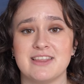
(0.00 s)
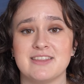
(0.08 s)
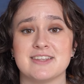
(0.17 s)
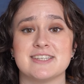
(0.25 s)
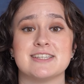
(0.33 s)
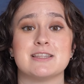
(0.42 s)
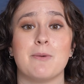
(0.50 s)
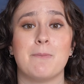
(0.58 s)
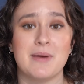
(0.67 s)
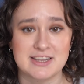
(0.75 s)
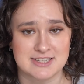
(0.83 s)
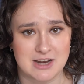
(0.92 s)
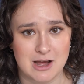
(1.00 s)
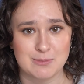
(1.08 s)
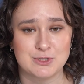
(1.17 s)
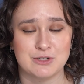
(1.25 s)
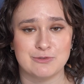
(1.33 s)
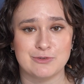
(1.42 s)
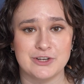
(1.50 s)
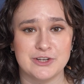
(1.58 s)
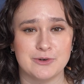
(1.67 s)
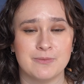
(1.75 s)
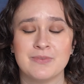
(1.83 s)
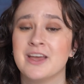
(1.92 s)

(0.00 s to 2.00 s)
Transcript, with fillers: I think this is the best option for you.